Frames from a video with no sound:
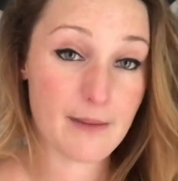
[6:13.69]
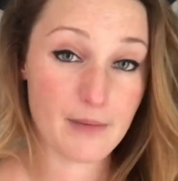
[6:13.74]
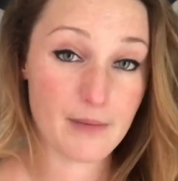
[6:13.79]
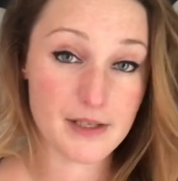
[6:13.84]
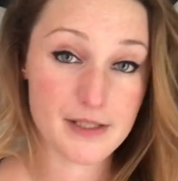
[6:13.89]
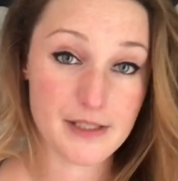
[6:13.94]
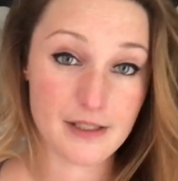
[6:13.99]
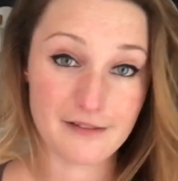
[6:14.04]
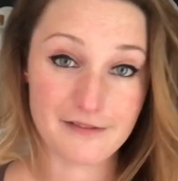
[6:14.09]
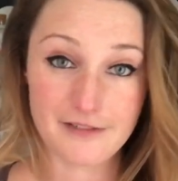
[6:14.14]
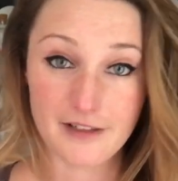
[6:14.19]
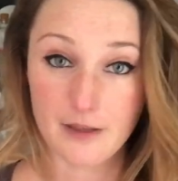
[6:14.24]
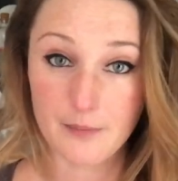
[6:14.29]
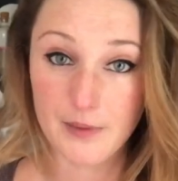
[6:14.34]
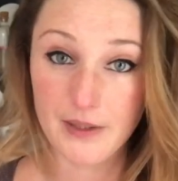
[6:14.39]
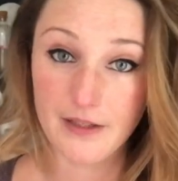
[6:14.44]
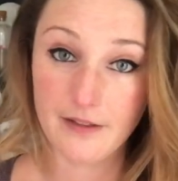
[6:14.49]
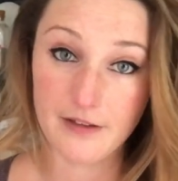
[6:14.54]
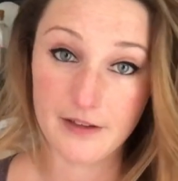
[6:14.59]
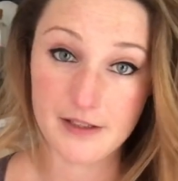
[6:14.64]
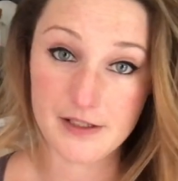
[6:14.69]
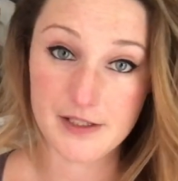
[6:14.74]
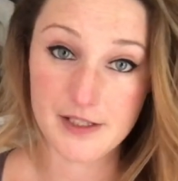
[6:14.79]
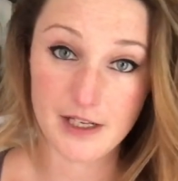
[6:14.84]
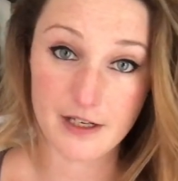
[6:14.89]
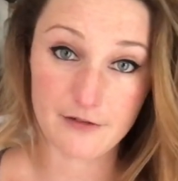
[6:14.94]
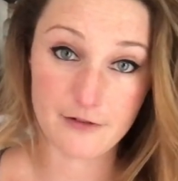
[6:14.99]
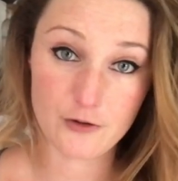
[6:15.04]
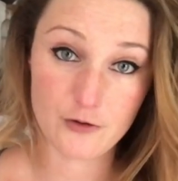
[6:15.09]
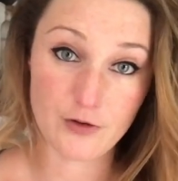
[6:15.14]
myself up in the
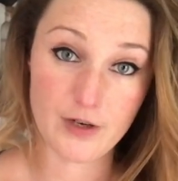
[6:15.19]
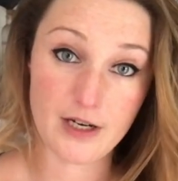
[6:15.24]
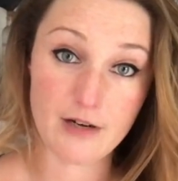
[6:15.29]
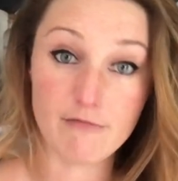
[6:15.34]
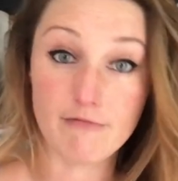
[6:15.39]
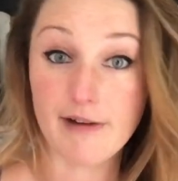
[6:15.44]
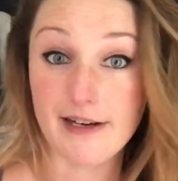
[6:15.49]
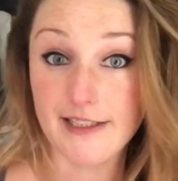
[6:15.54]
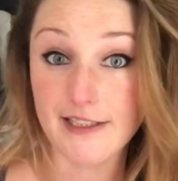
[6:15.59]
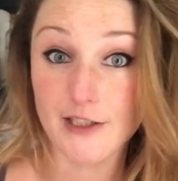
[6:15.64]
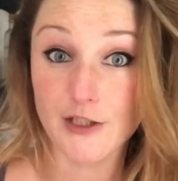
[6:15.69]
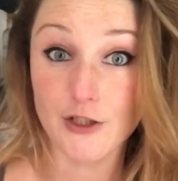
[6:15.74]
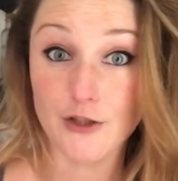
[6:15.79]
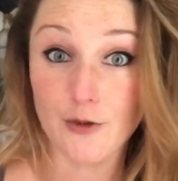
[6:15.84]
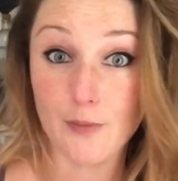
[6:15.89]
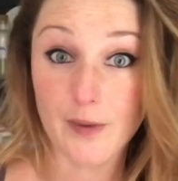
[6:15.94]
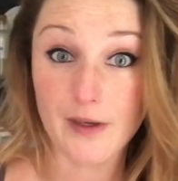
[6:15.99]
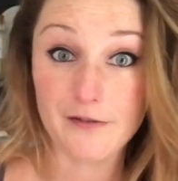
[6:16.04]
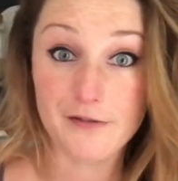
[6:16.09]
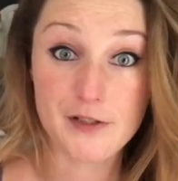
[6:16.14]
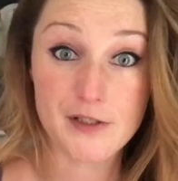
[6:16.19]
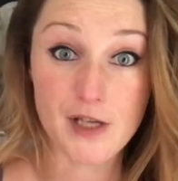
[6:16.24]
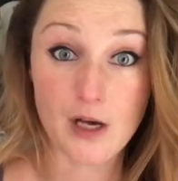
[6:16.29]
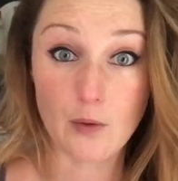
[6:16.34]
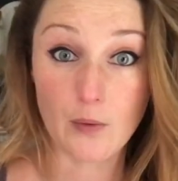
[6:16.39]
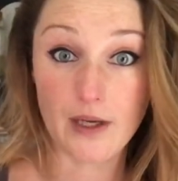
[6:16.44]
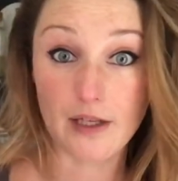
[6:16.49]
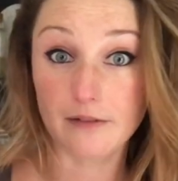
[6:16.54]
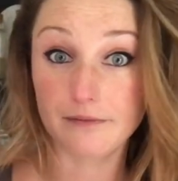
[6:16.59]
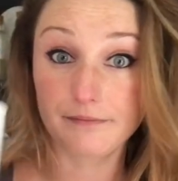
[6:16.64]
conservatory, ready to do a bit of
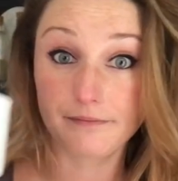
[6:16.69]
sewing.